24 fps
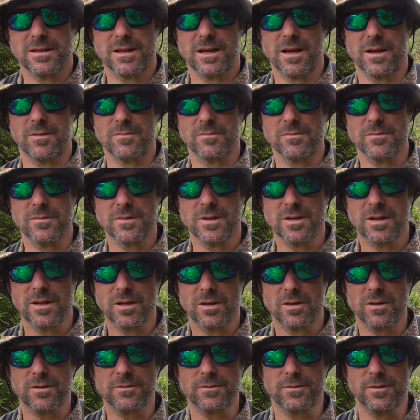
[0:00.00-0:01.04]
um,
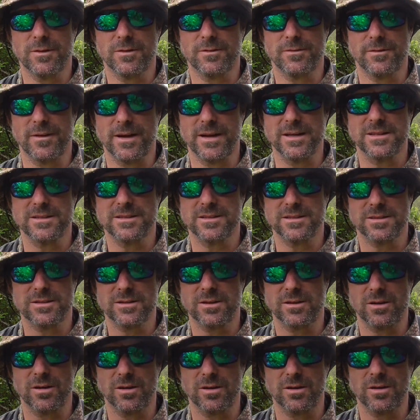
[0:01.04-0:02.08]
look for a face that's
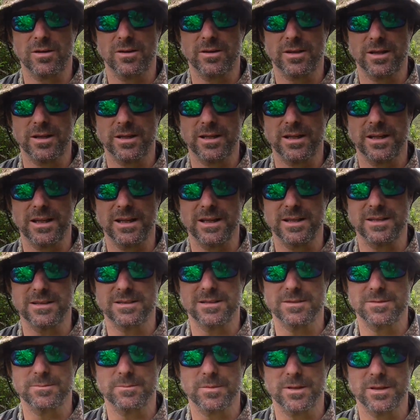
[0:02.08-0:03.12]
got a lot of
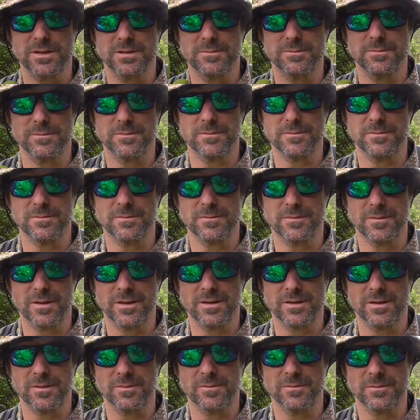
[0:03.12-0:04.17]
these in
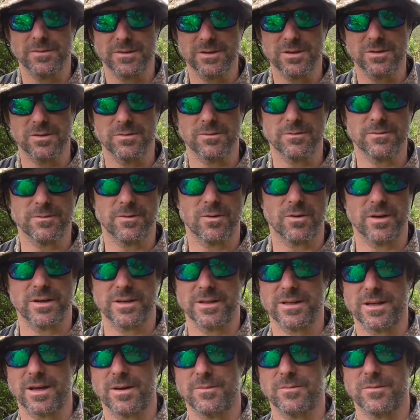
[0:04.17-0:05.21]
them you'll
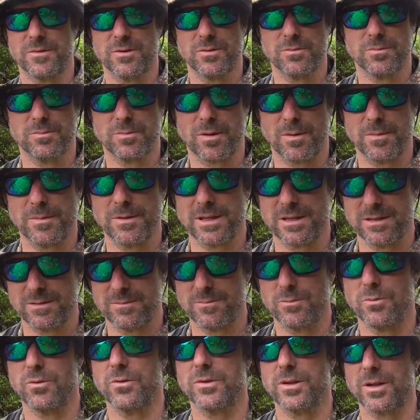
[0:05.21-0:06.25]
find um, you'll probably
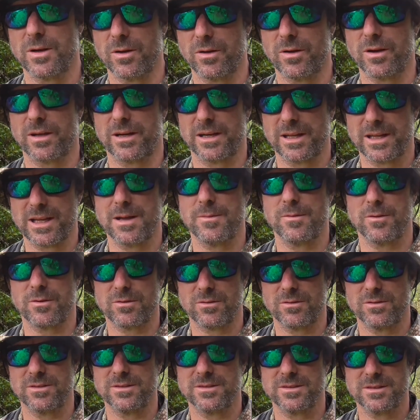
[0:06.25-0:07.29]
more than likely come
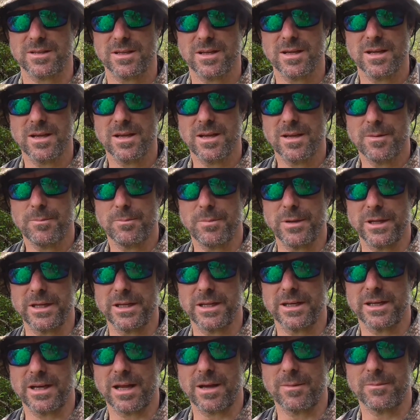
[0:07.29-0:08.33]
across
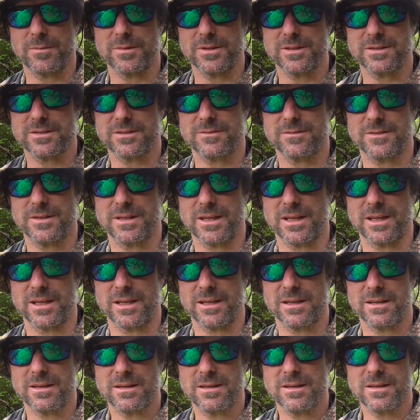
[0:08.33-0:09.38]
better numbers of
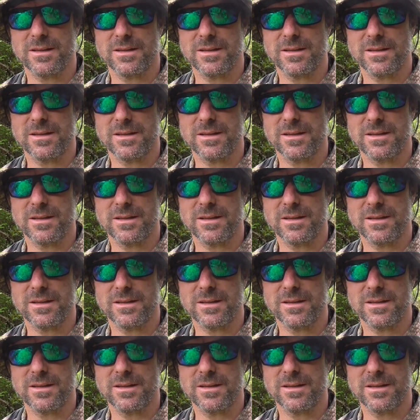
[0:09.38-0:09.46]
deer